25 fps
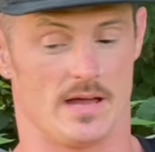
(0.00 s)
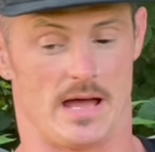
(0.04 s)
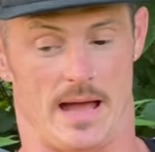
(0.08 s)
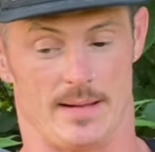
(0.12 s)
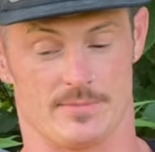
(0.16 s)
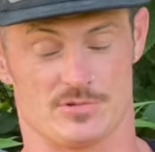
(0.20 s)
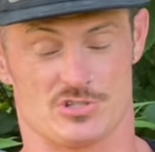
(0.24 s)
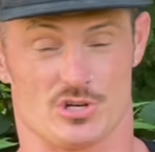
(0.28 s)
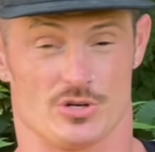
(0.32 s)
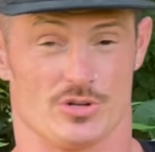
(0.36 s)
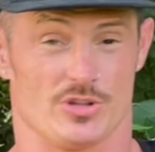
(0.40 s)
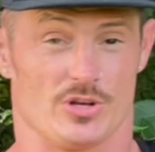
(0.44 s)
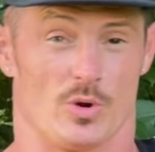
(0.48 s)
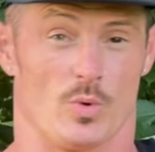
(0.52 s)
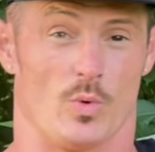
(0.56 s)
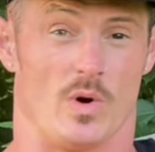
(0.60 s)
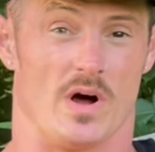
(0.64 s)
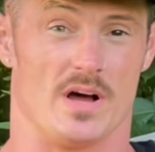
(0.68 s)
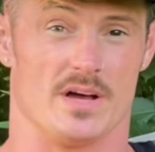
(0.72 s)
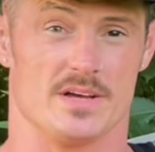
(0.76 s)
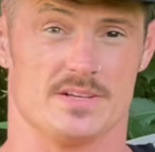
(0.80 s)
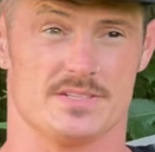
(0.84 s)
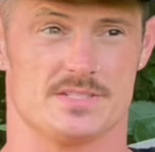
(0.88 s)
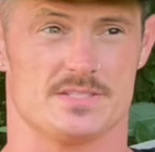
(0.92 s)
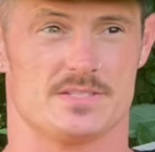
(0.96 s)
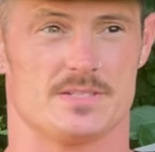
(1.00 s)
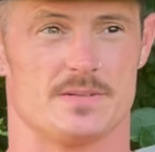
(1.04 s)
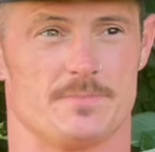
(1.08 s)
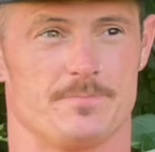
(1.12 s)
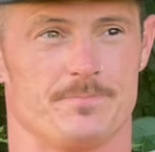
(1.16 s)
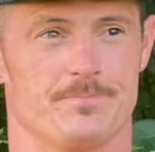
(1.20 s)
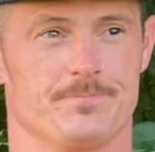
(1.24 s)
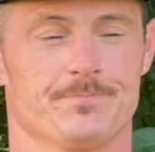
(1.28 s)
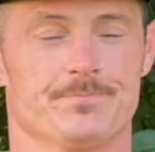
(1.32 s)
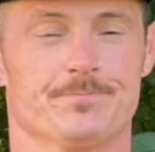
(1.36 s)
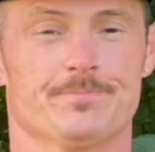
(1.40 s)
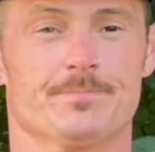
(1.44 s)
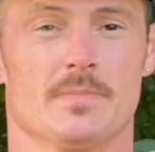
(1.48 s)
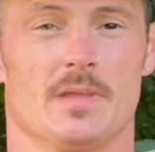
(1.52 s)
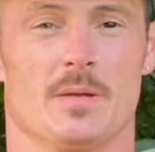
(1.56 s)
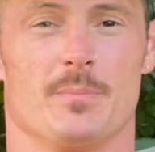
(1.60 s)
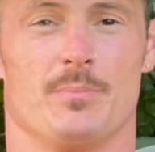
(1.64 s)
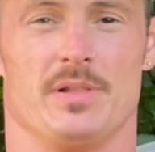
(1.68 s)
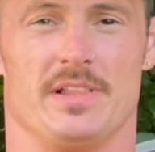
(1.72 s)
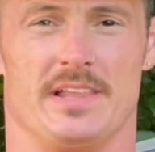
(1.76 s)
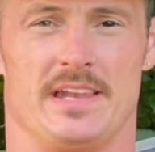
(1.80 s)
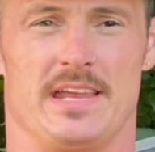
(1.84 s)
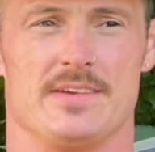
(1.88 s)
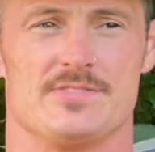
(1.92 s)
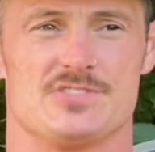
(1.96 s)
I'm sure there was
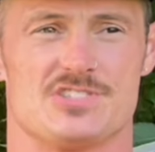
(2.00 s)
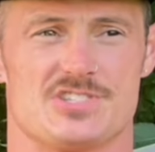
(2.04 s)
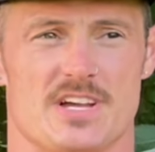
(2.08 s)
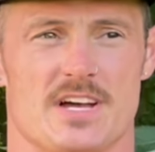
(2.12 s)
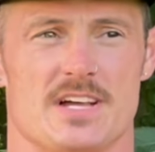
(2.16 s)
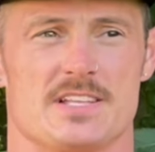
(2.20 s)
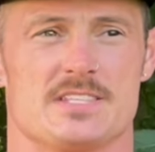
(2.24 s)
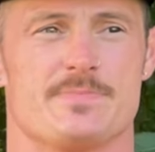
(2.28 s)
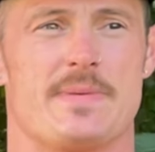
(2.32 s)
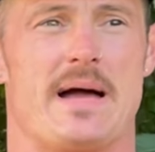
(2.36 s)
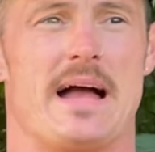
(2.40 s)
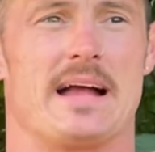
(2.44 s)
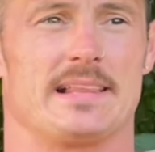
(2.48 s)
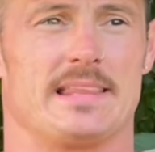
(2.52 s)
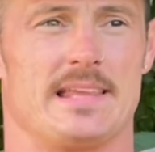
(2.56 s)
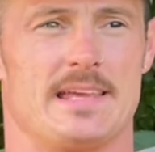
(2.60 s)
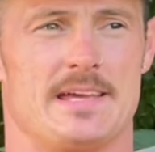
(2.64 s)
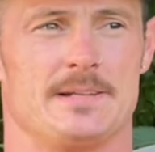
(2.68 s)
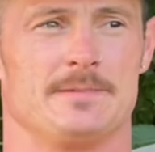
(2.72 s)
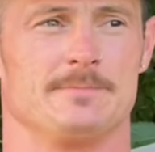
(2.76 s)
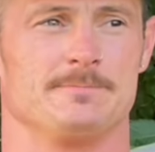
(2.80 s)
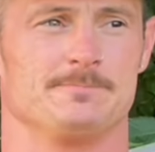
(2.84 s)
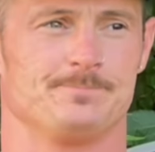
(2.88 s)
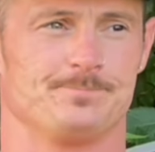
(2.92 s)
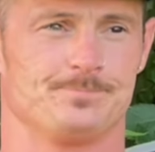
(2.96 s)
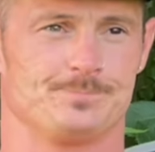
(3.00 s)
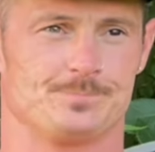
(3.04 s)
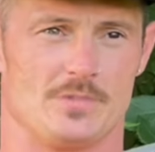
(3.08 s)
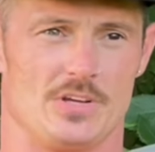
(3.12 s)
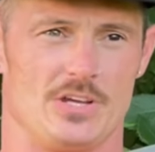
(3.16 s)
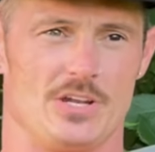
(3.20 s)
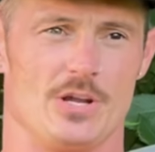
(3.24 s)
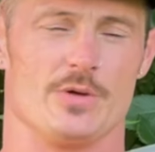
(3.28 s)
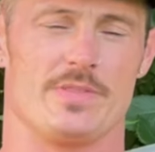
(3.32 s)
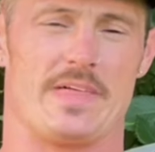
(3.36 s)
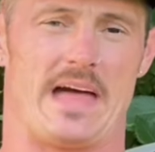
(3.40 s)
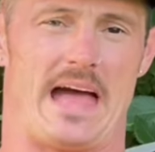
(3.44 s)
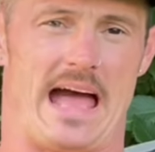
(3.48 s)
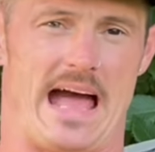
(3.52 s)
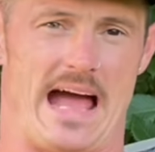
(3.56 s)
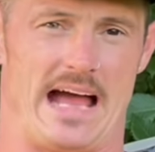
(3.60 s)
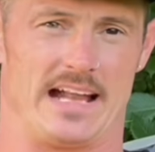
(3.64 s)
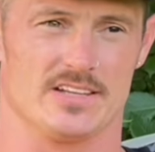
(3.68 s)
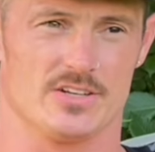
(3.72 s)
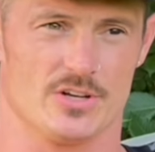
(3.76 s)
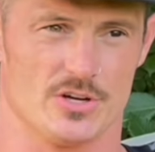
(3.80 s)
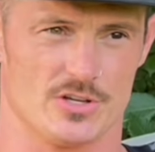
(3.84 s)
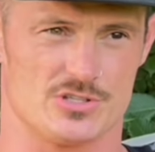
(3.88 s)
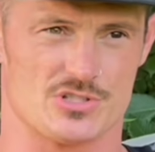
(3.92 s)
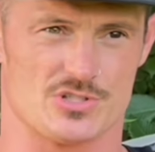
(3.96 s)
plenty of studs back then, you know, that
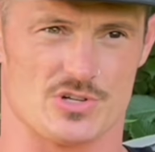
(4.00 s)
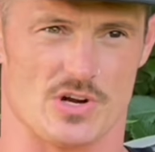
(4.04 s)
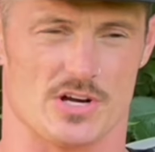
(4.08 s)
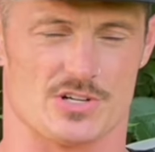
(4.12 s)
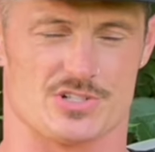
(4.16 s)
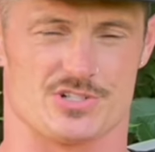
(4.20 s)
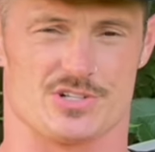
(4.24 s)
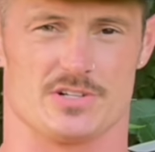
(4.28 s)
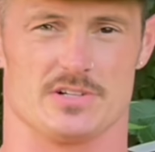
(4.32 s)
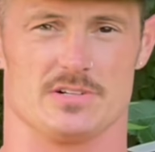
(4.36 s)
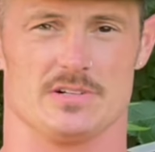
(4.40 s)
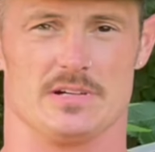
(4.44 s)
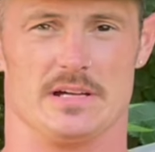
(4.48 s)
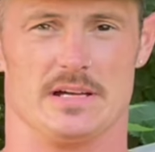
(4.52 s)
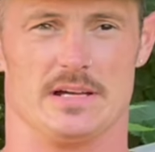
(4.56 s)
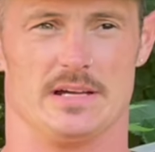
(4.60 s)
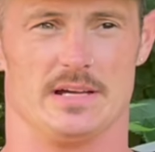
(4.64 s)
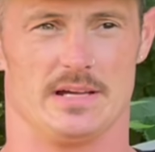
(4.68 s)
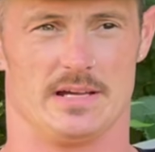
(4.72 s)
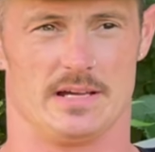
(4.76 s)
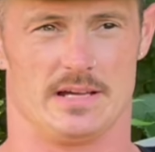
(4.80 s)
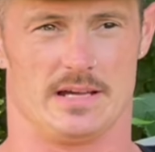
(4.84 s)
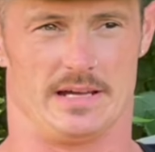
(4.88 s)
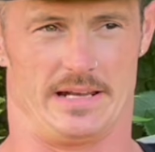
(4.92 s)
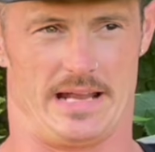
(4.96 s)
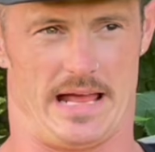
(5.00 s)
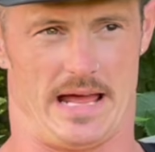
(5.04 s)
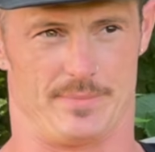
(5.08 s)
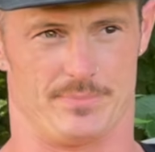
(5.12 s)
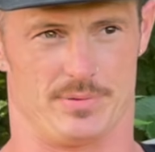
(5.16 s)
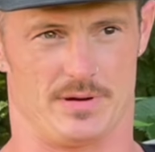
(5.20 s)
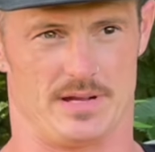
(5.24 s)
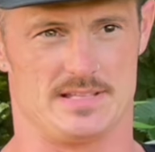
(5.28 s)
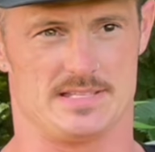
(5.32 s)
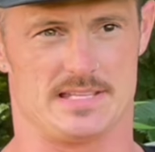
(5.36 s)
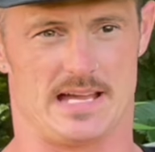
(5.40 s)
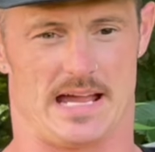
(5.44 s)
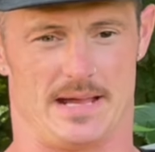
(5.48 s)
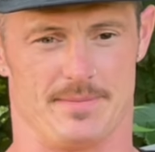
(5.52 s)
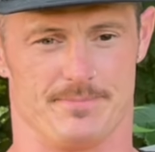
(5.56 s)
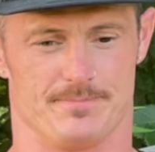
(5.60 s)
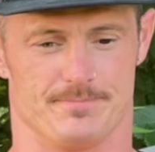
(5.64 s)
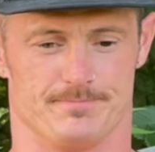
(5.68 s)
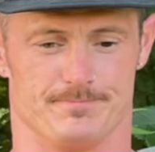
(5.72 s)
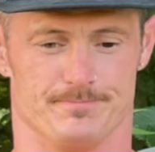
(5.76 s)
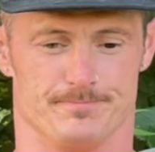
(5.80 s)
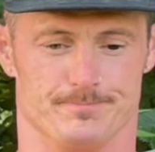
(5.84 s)
had good structure and had breed type.